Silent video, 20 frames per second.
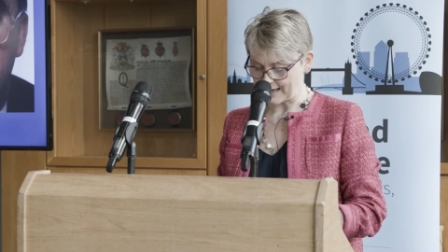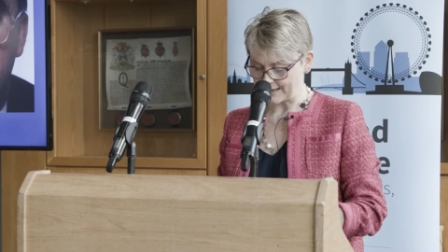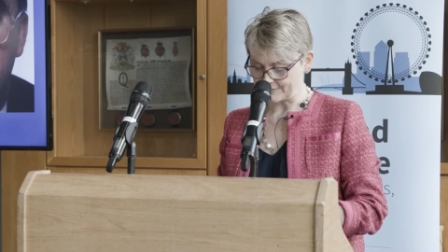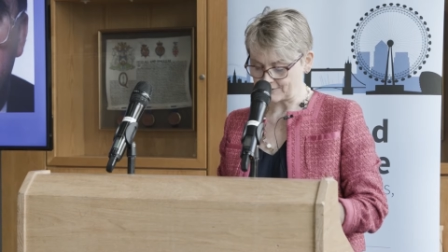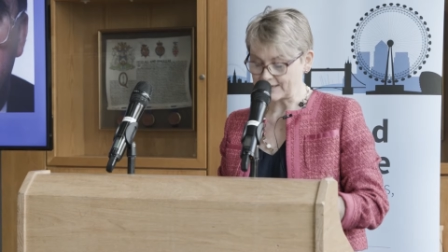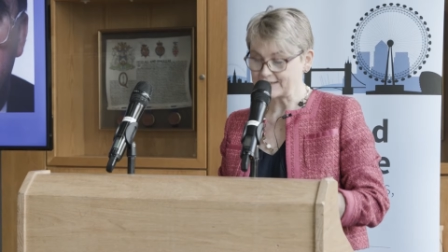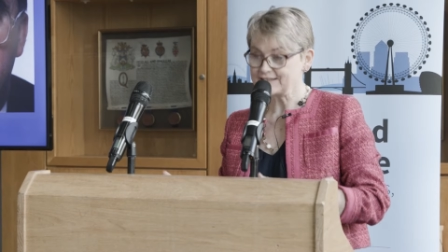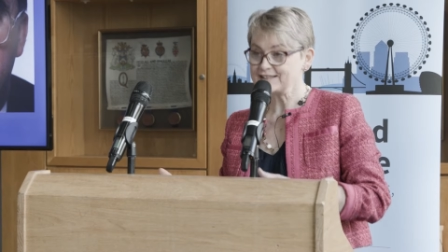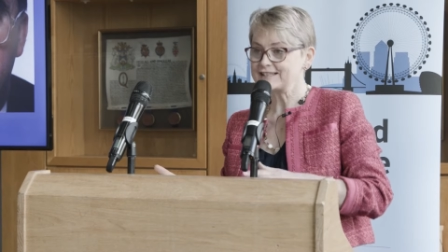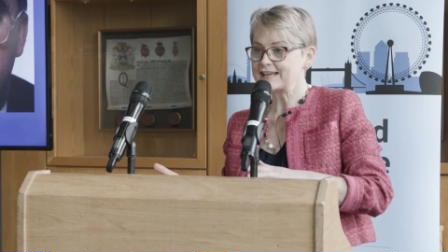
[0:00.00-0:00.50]

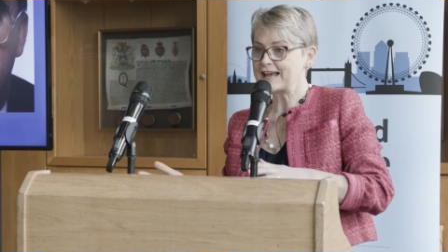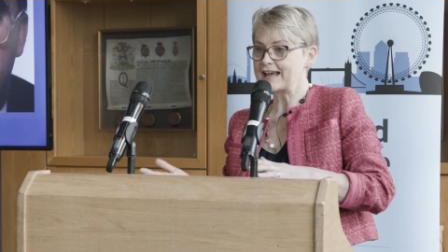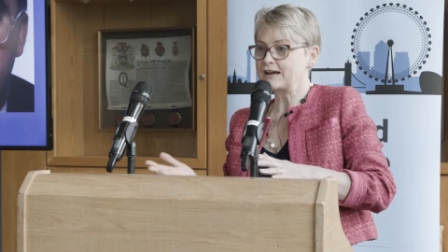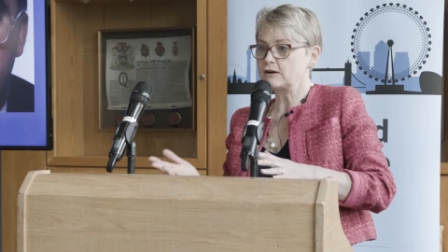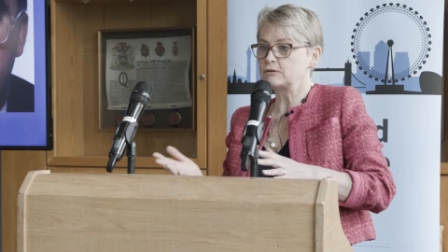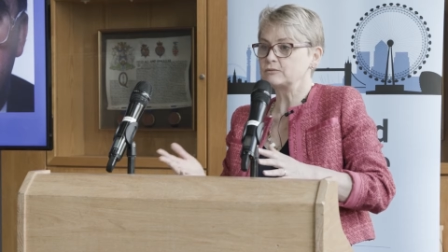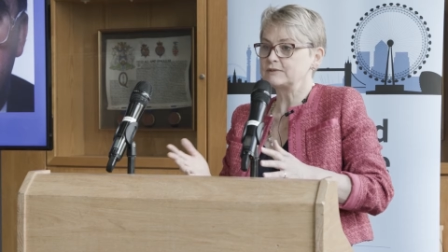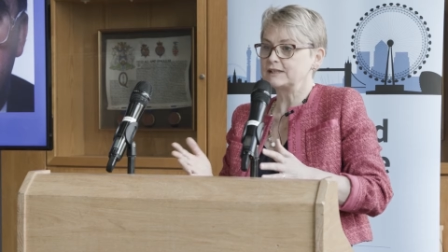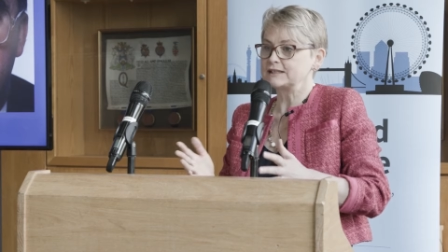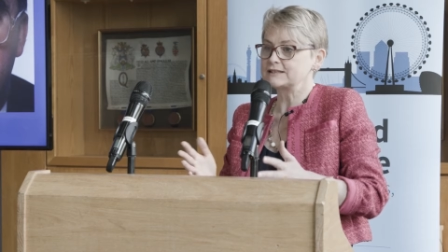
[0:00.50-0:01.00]
And then
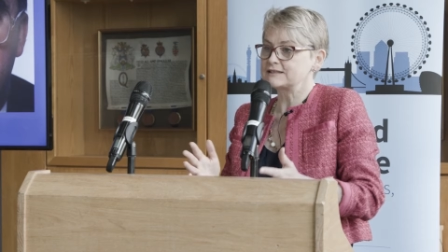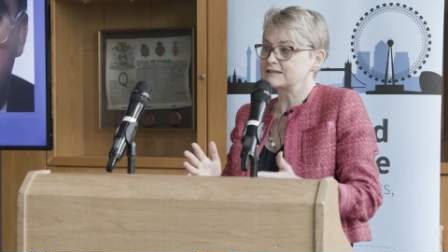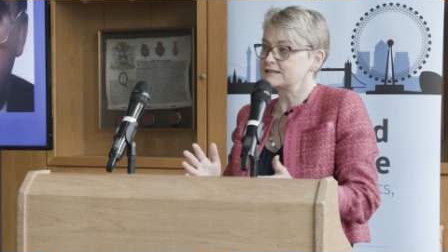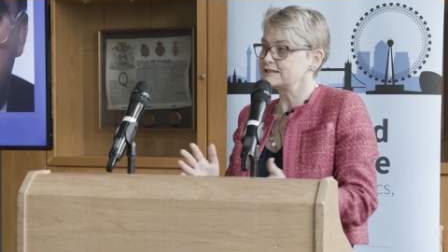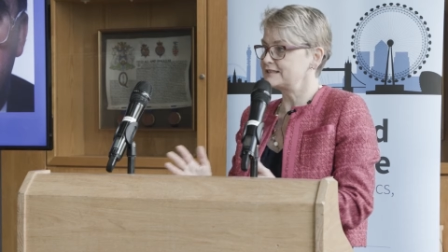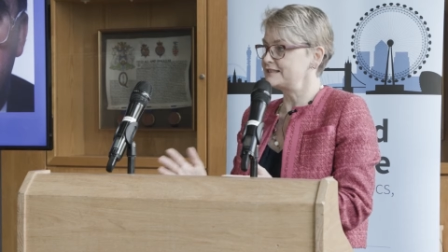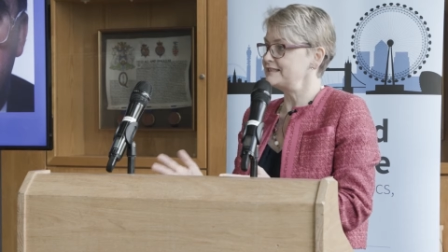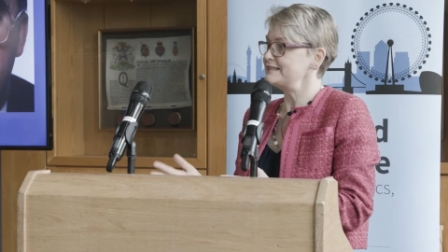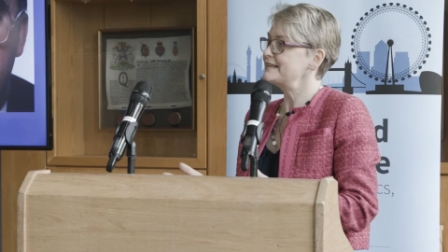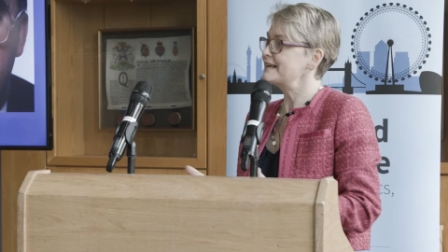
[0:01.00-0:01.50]
down
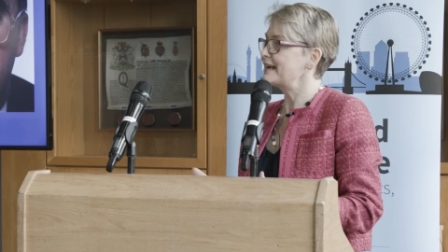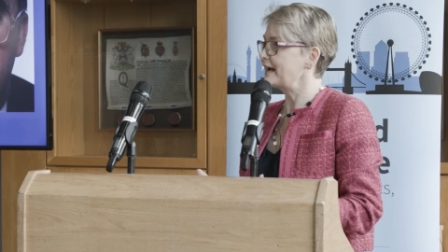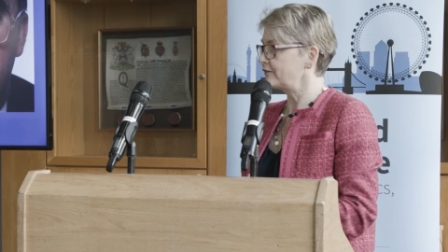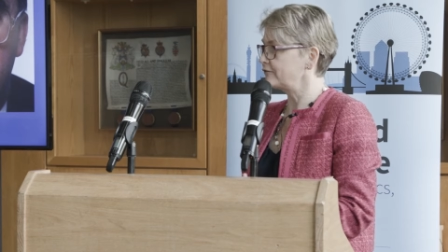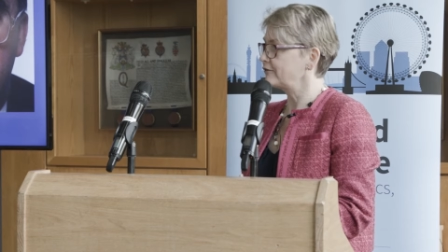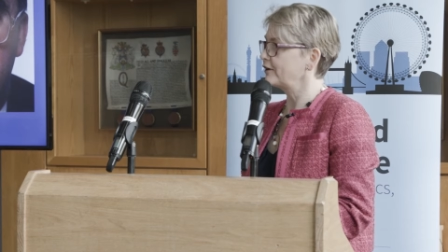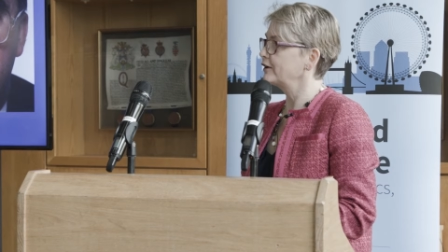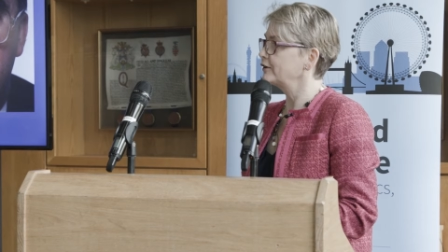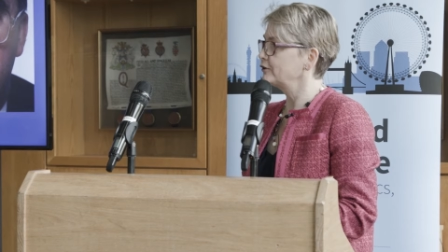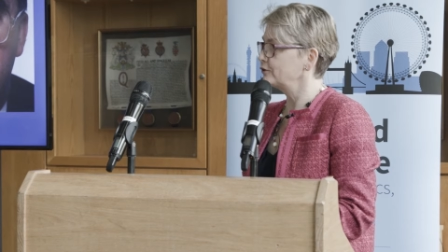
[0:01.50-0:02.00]
this
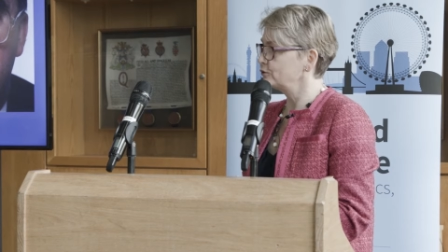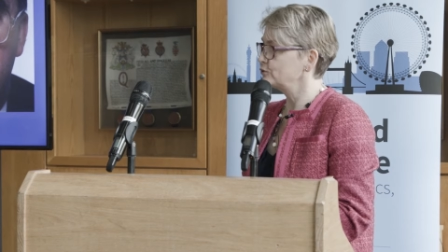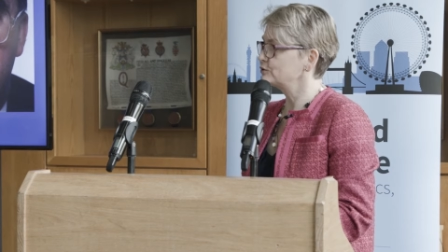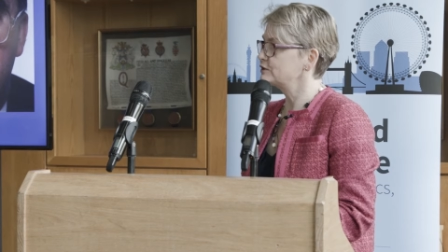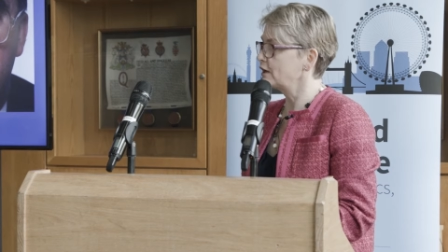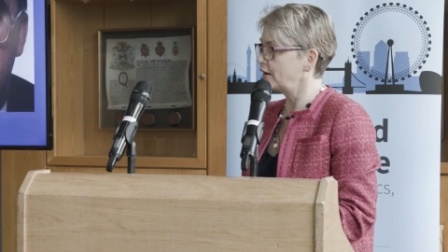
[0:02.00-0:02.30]
narrow,